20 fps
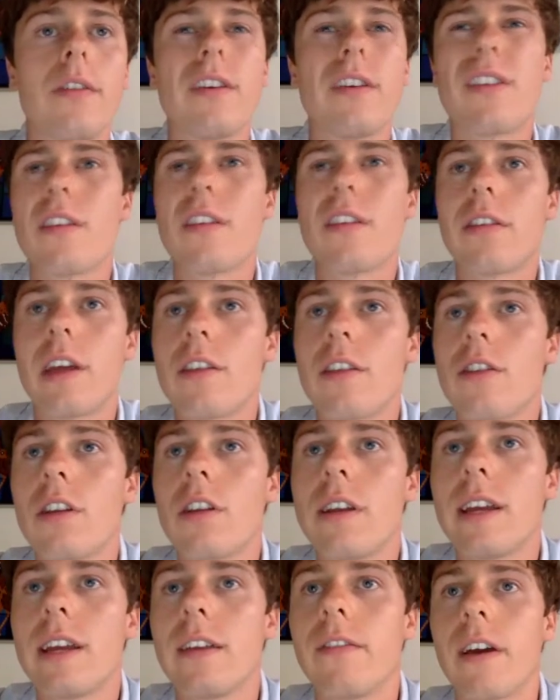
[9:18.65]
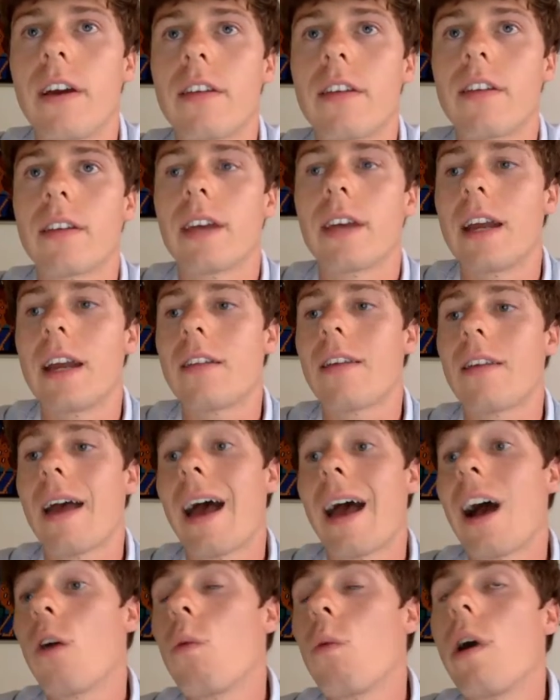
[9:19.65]
This essentially investigates
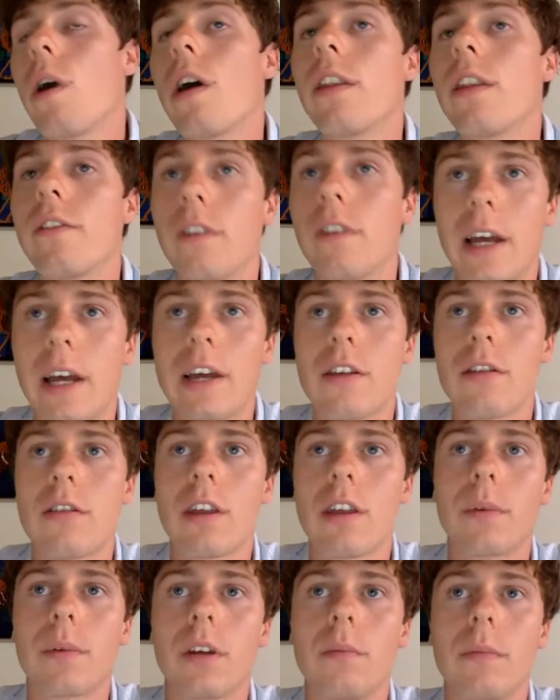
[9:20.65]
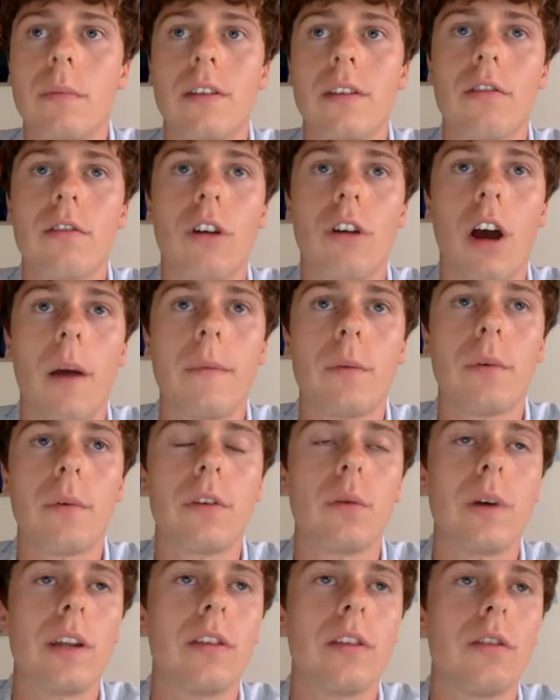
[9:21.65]
how well the relationship can be
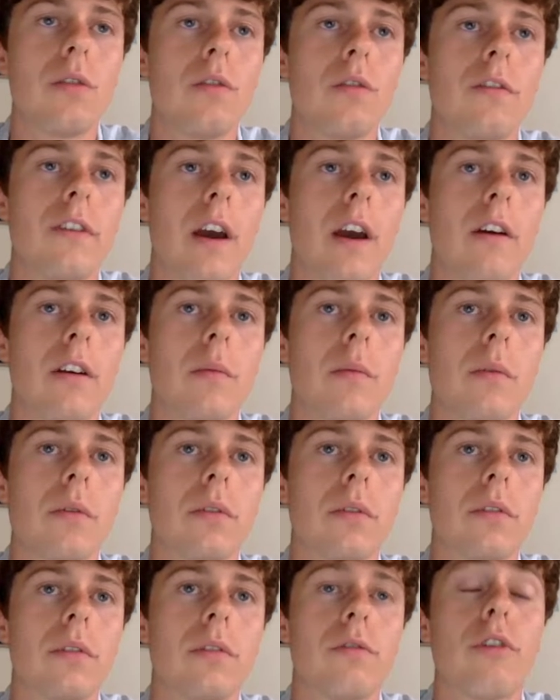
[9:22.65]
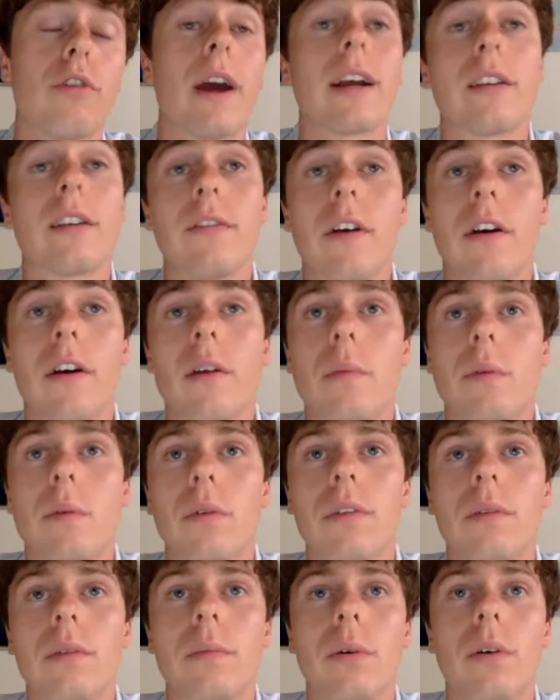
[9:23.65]
described between two variables, ranked
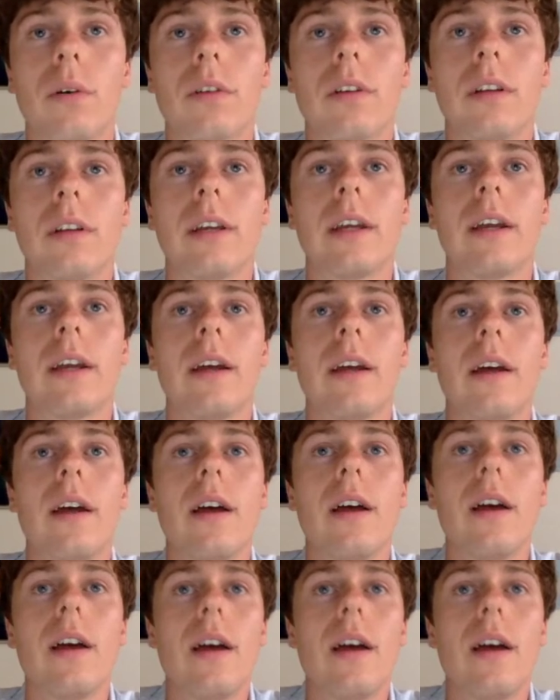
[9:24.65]
variables, importantly.